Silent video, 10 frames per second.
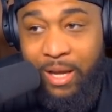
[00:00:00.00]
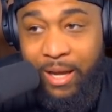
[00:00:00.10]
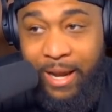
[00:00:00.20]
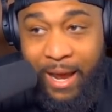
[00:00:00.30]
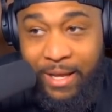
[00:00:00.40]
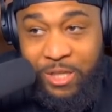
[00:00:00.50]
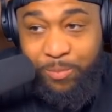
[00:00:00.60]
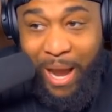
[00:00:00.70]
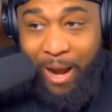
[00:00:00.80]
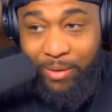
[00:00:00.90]
And now he's
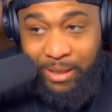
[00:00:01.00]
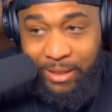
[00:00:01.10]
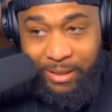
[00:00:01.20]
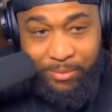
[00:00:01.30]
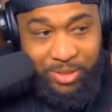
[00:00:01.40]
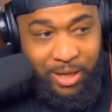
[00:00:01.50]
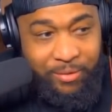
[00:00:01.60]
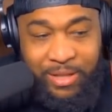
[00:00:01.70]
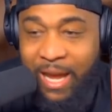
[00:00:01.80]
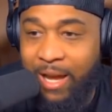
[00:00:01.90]
spiraling
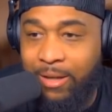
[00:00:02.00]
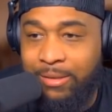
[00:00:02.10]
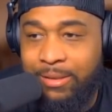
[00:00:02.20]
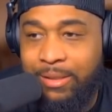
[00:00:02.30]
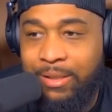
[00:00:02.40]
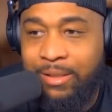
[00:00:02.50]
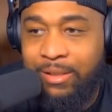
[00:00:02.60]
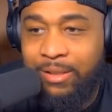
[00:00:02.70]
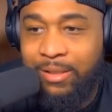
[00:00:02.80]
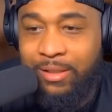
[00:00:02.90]
himself down
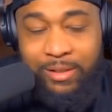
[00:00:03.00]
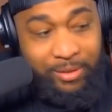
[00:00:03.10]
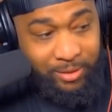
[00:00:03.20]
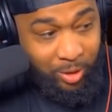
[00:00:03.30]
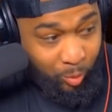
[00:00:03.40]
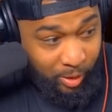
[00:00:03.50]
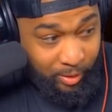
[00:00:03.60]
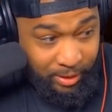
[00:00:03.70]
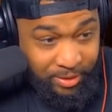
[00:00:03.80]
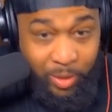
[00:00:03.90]
to where,
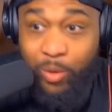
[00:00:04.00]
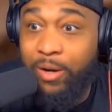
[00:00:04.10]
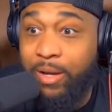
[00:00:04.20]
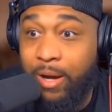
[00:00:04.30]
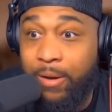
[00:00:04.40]
let's see where he go.